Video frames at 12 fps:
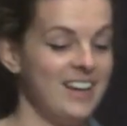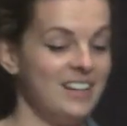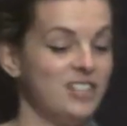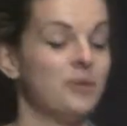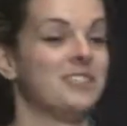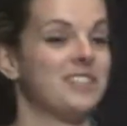
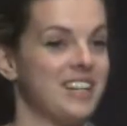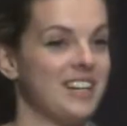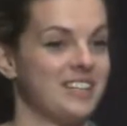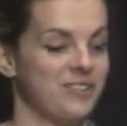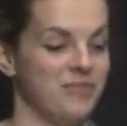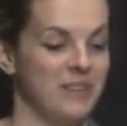To a
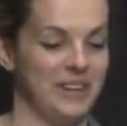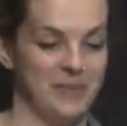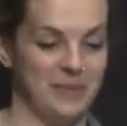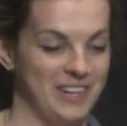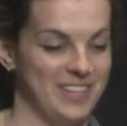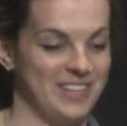detective many,
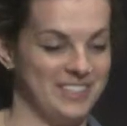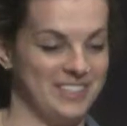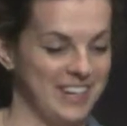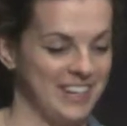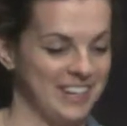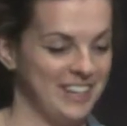many years
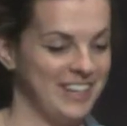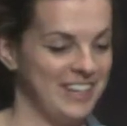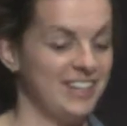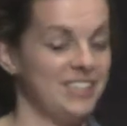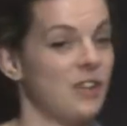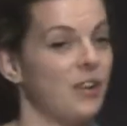later.
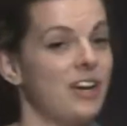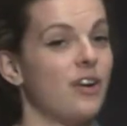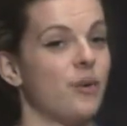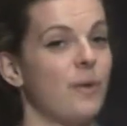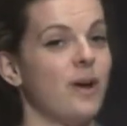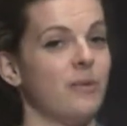So he got
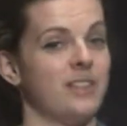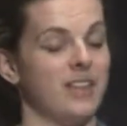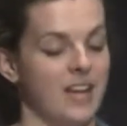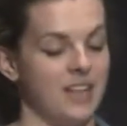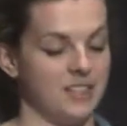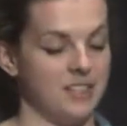away with
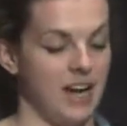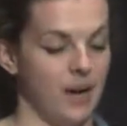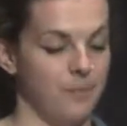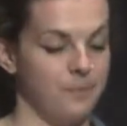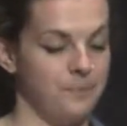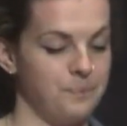it at the
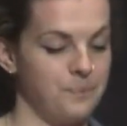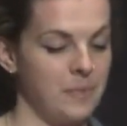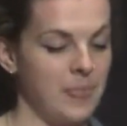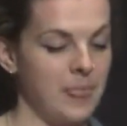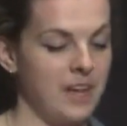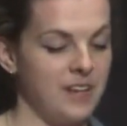time.
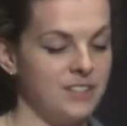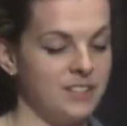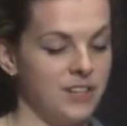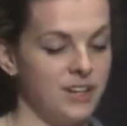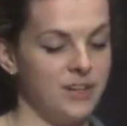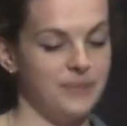
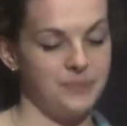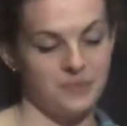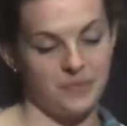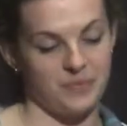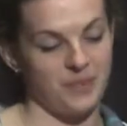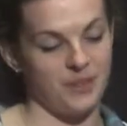So,
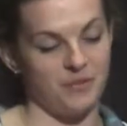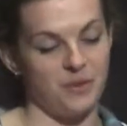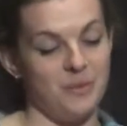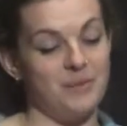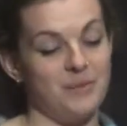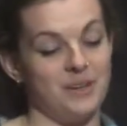
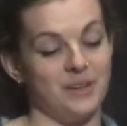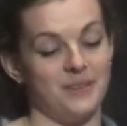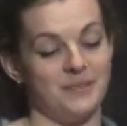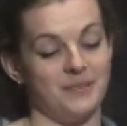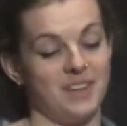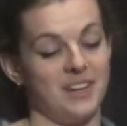remember,
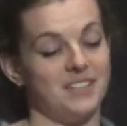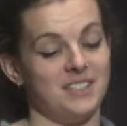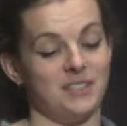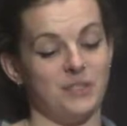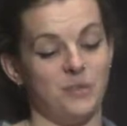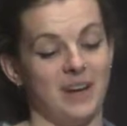the
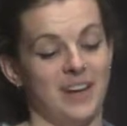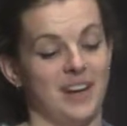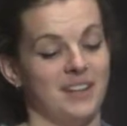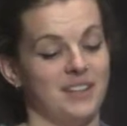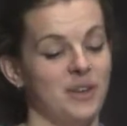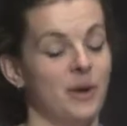easiest
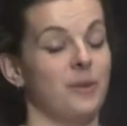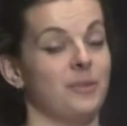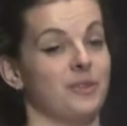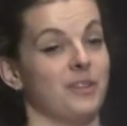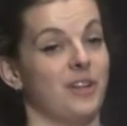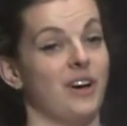way to
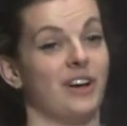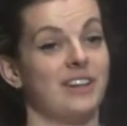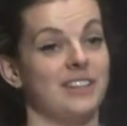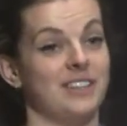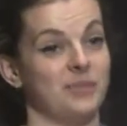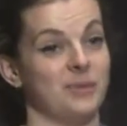open the lock
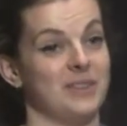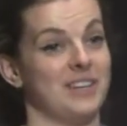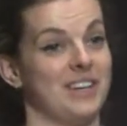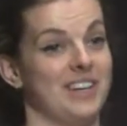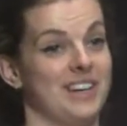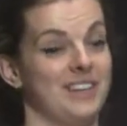is with the
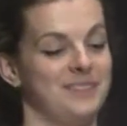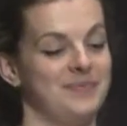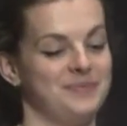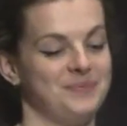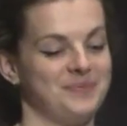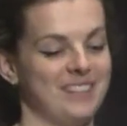key.
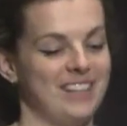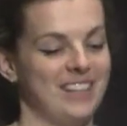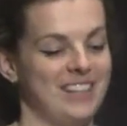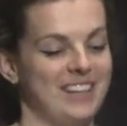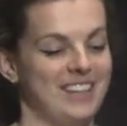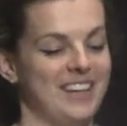
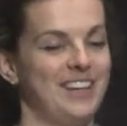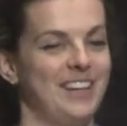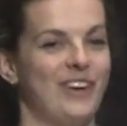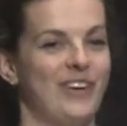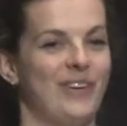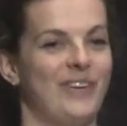Thank
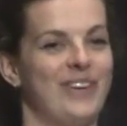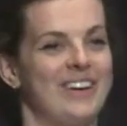you.